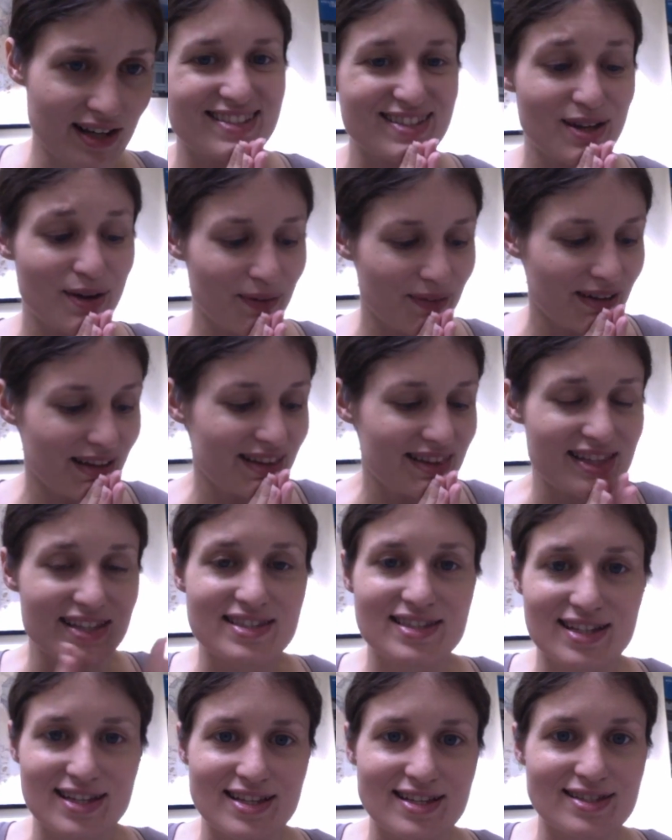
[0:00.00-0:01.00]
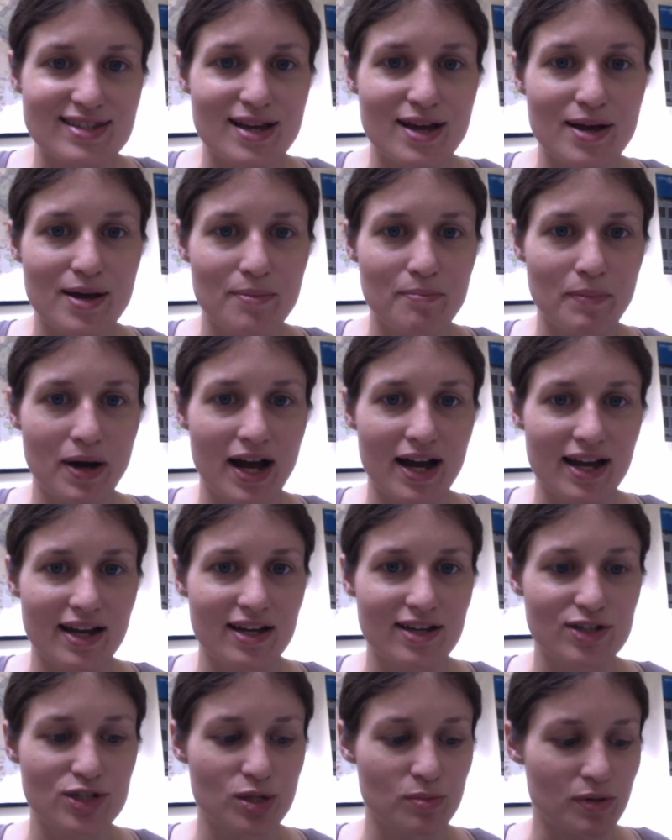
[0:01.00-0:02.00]
So this is my
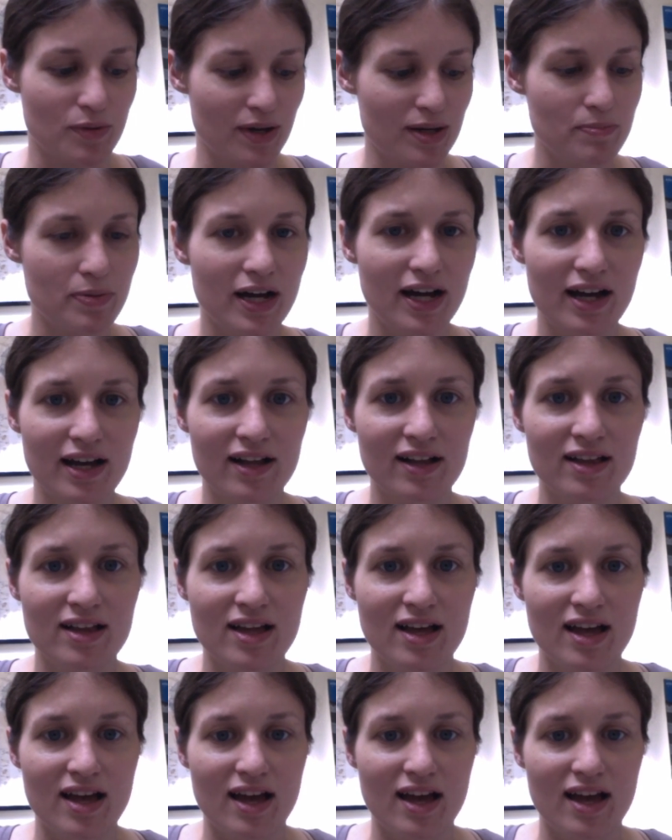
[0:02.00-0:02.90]
to-be-read pile.